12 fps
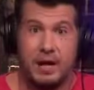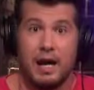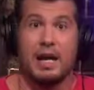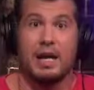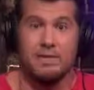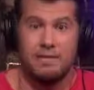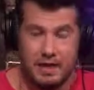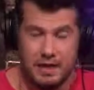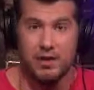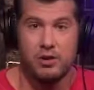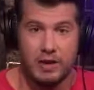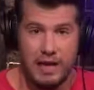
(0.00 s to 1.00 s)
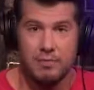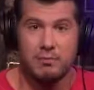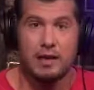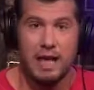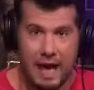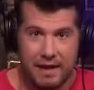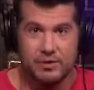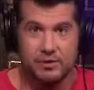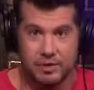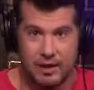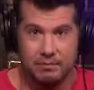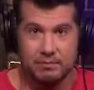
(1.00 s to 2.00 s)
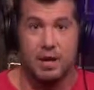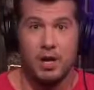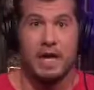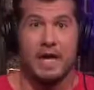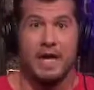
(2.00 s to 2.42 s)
on a video game live stream